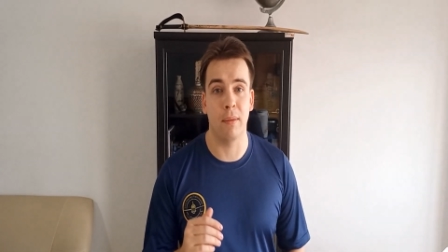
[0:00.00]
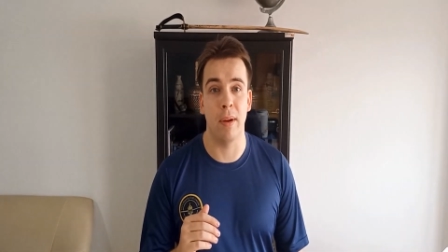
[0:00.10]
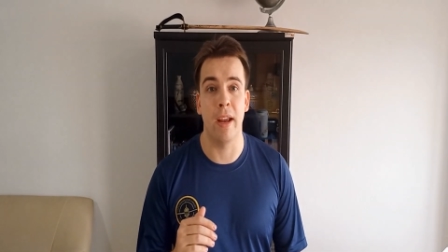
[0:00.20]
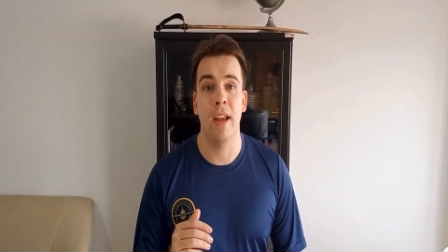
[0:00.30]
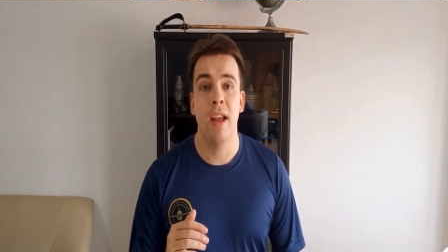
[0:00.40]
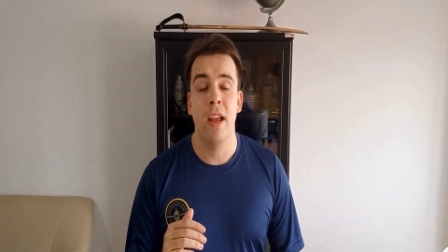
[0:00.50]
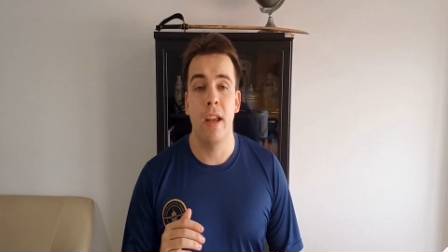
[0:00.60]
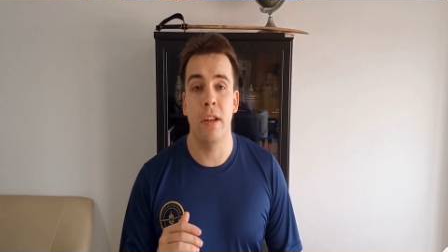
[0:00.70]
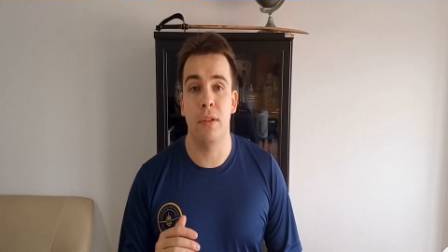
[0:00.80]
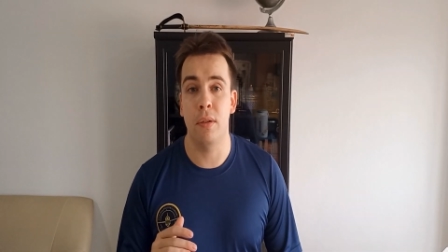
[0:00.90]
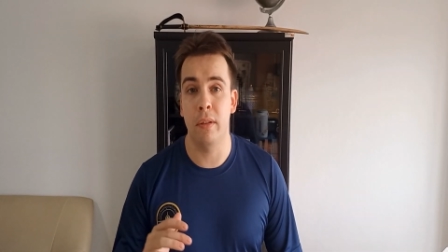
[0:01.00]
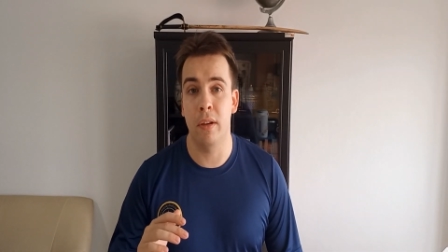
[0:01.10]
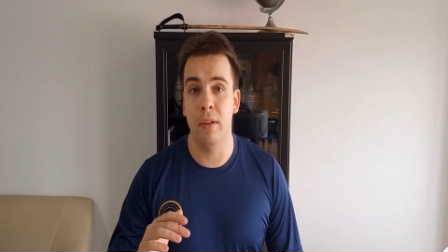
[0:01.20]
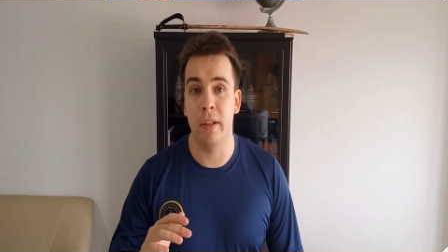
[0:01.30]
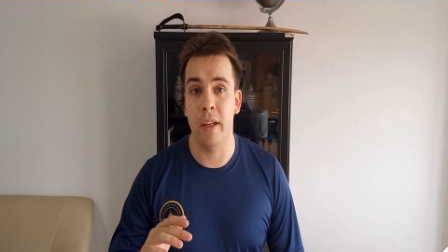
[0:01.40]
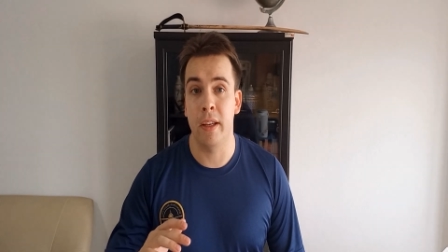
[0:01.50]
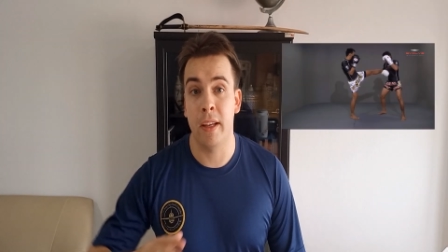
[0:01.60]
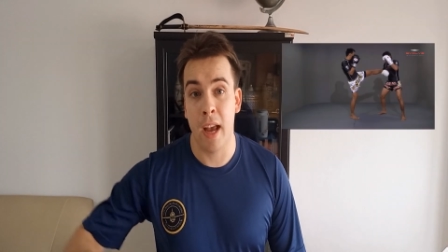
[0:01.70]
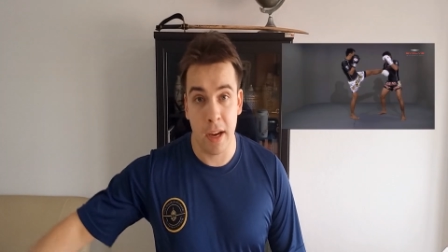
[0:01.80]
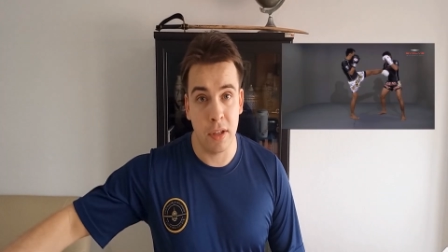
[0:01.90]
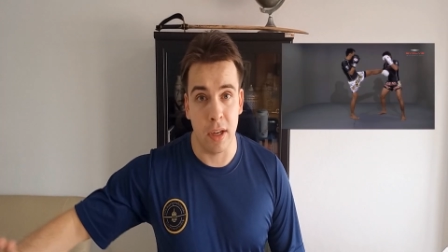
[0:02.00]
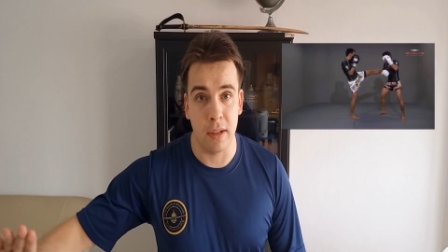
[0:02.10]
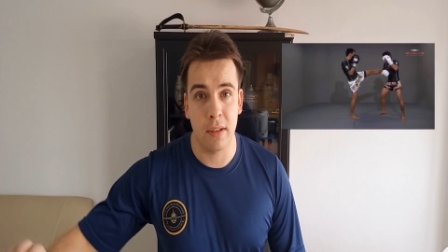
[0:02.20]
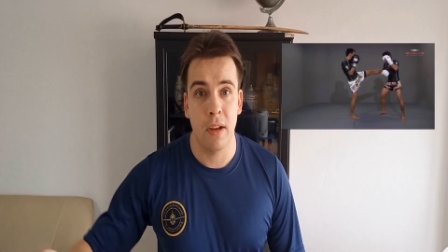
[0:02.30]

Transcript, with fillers: way, is to literally catch it.